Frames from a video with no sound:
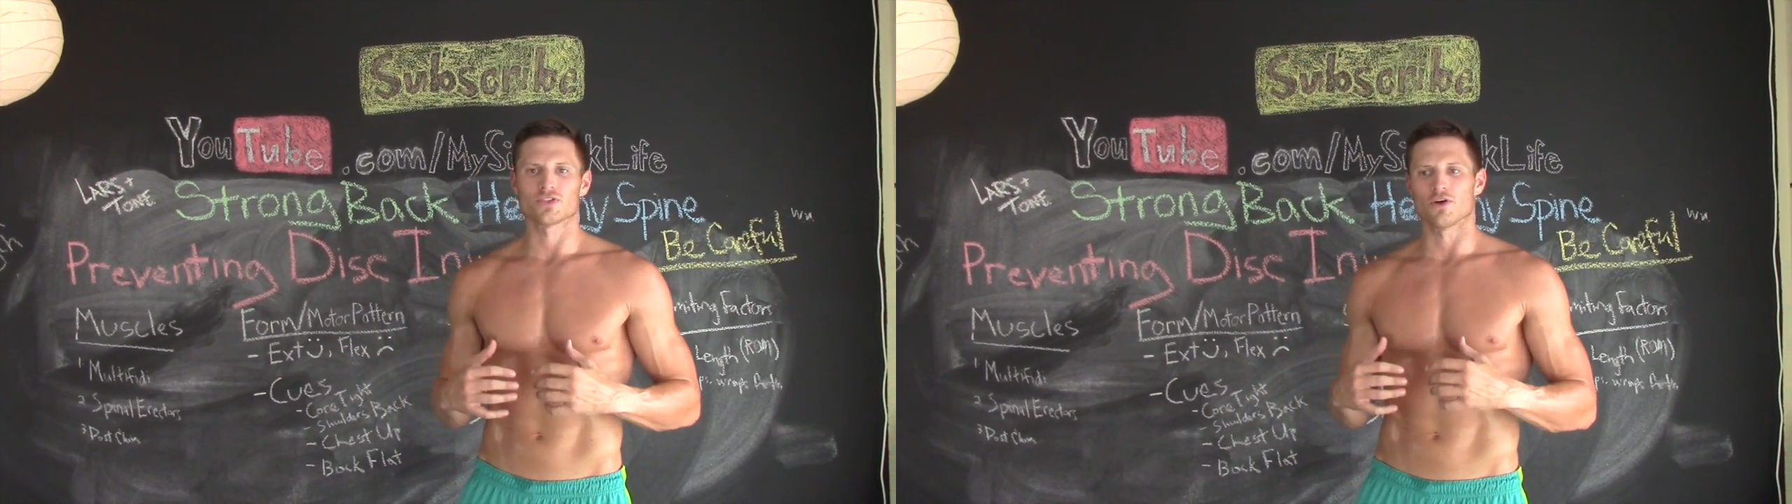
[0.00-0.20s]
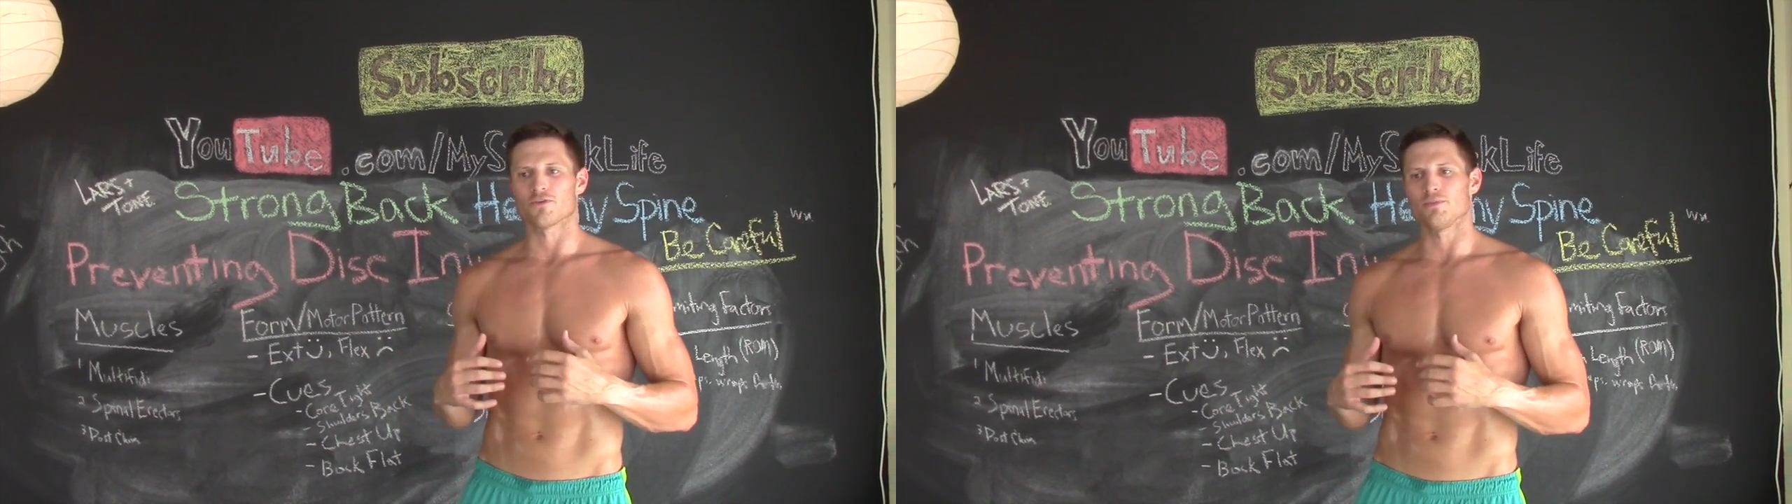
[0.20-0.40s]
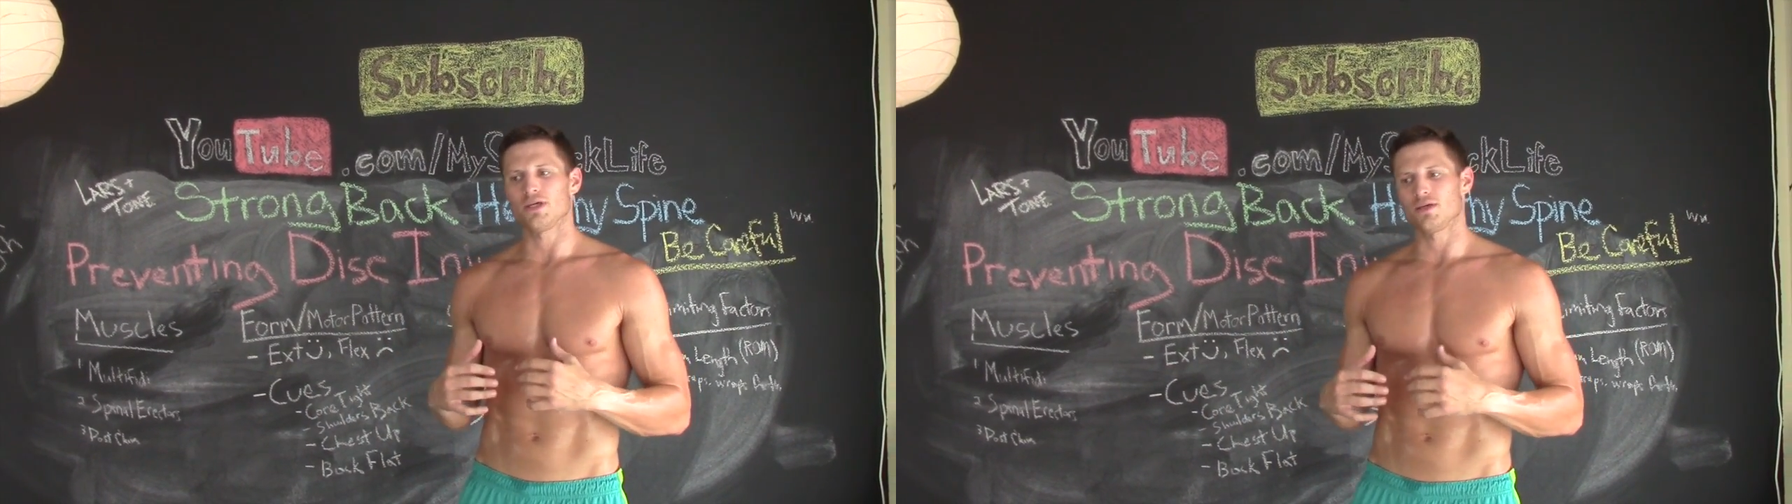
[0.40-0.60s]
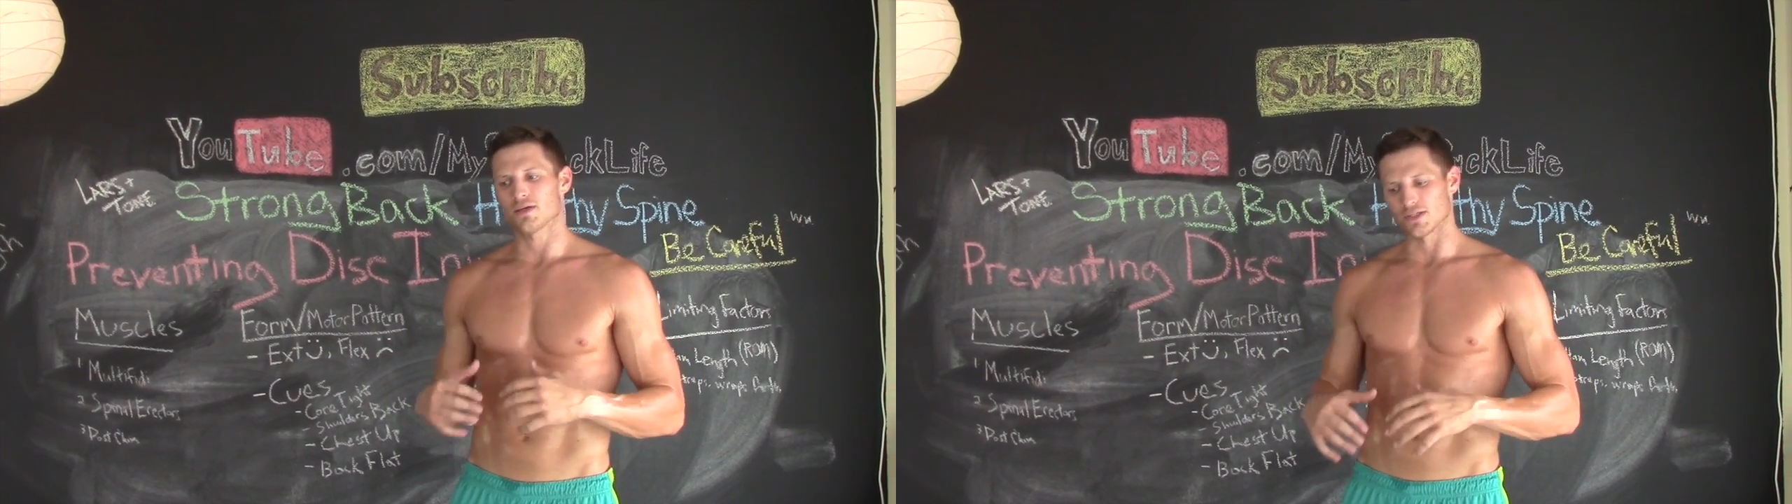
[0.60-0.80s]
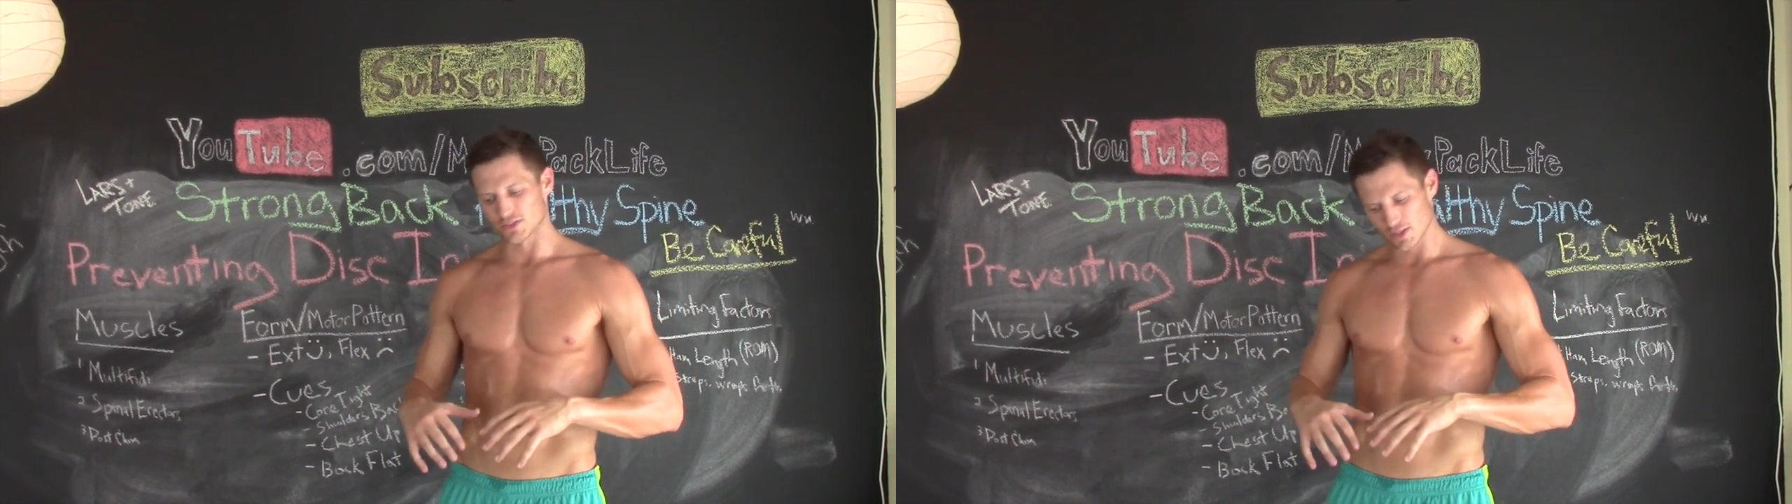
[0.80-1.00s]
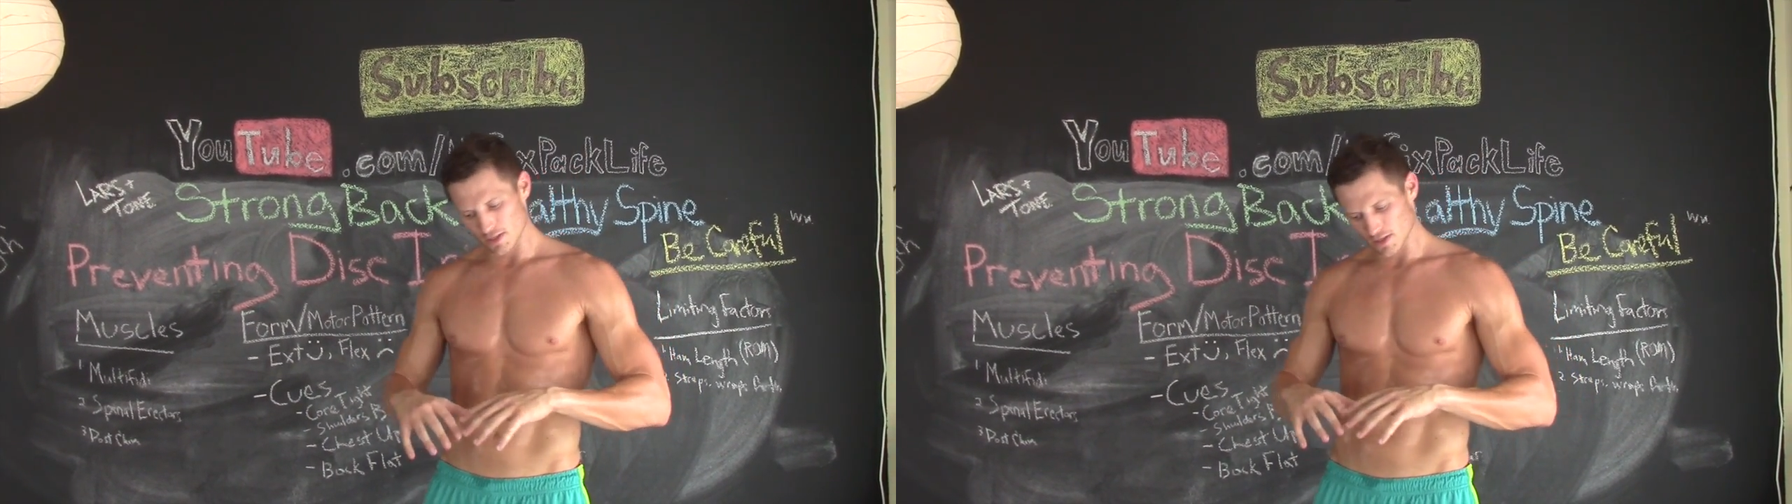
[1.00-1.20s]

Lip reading: to know for me, because